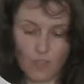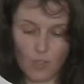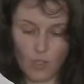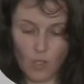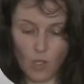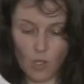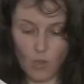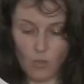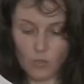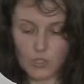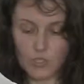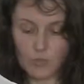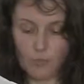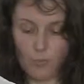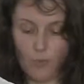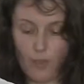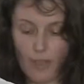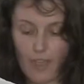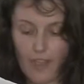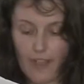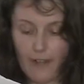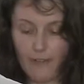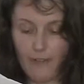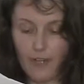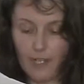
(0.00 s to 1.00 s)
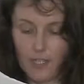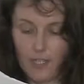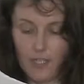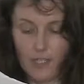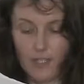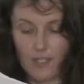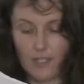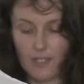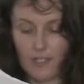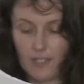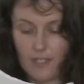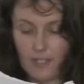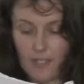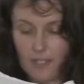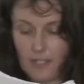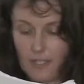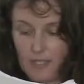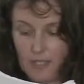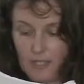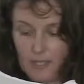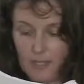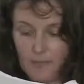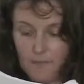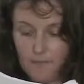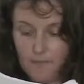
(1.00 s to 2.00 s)
goes where
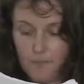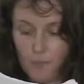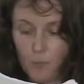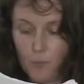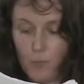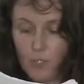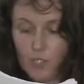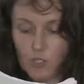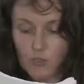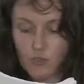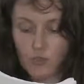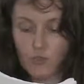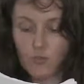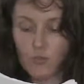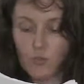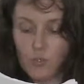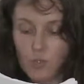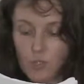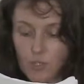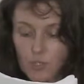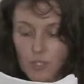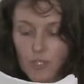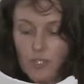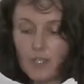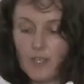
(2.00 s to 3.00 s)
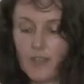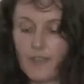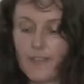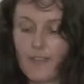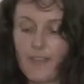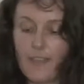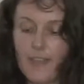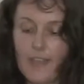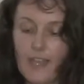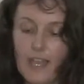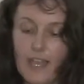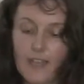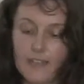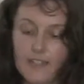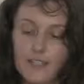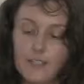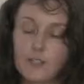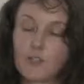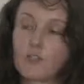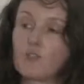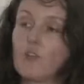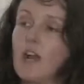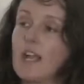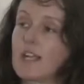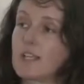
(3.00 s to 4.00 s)
and which route, they are the
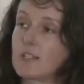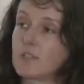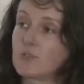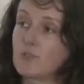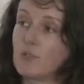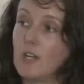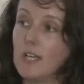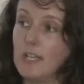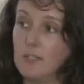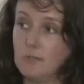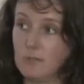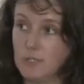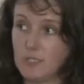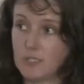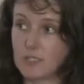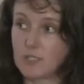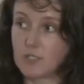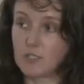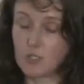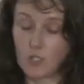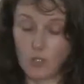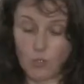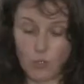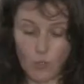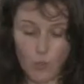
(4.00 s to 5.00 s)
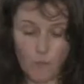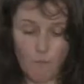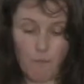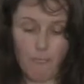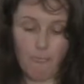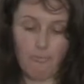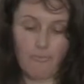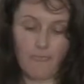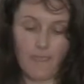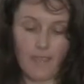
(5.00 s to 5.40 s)
truck drivers. So